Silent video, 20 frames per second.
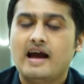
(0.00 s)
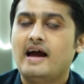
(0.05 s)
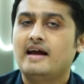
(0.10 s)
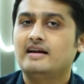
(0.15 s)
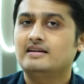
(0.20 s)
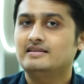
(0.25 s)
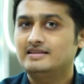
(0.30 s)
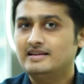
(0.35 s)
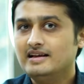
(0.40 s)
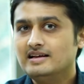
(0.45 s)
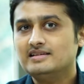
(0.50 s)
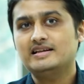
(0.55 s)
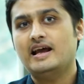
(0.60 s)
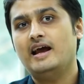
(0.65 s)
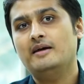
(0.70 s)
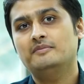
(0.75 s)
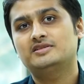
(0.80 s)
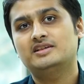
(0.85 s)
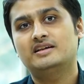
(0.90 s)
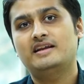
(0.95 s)
and this
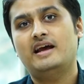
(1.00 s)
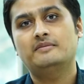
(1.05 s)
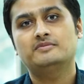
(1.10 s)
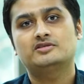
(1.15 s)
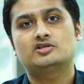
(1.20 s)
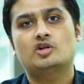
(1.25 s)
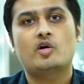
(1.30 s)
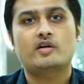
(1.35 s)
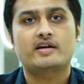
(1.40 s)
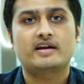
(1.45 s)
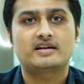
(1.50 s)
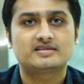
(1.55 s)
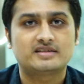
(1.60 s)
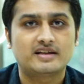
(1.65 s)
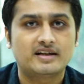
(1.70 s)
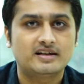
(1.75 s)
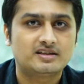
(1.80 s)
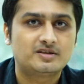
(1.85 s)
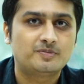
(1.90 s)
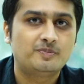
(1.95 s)
Amsterdam Stock
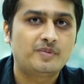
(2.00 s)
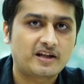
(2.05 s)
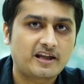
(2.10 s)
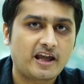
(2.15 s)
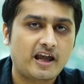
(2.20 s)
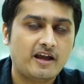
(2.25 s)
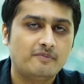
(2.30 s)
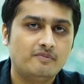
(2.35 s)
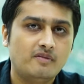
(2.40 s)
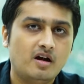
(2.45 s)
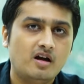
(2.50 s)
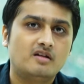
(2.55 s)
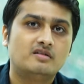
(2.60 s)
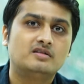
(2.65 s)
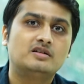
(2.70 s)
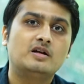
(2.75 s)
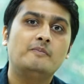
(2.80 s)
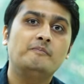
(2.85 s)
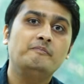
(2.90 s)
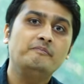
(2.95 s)
Exchange became
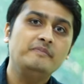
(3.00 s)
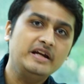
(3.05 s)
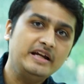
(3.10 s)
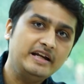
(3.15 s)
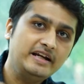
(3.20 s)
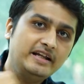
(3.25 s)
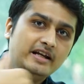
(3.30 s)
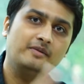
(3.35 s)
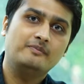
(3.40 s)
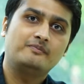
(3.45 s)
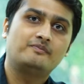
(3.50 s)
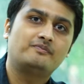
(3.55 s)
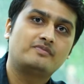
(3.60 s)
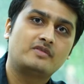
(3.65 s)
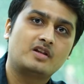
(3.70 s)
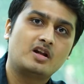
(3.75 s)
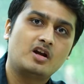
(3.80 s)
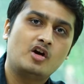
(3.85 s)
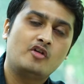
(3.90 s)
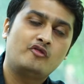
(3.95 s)
the medium
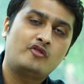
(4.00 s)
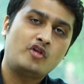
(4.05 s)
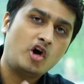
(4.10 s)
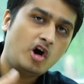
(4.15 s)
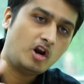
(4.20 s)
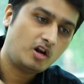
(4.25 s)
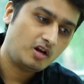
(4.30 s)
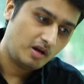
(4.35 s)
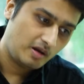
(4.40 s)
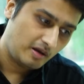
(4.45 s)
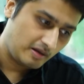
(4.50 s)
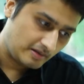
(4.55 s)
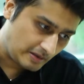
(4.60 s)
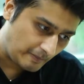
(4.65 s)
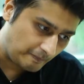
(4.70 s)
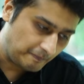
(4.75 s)
for the